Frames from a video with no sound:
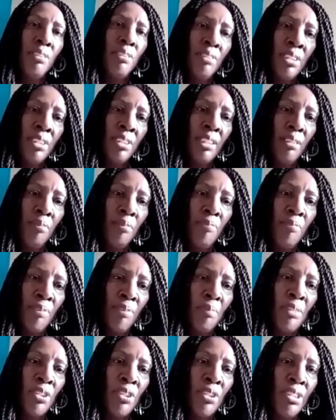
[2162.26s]
team
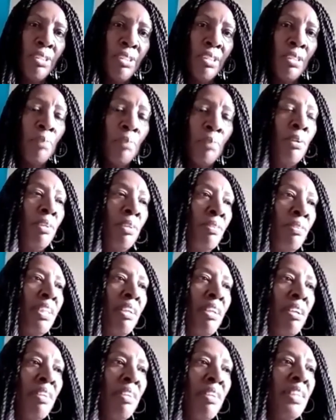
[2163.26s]
from a strategic point of view,
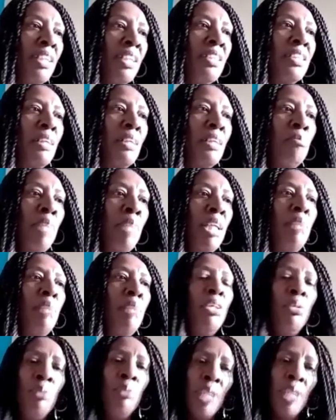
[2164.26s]
there are things that maybe
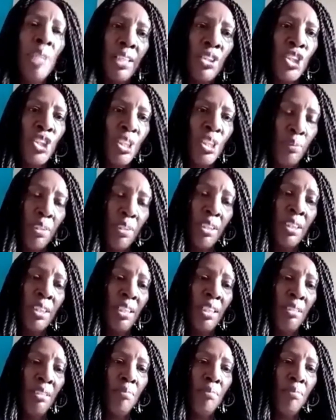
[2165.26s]
you can't share with the
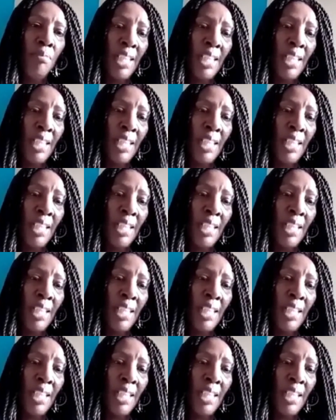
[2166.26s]
team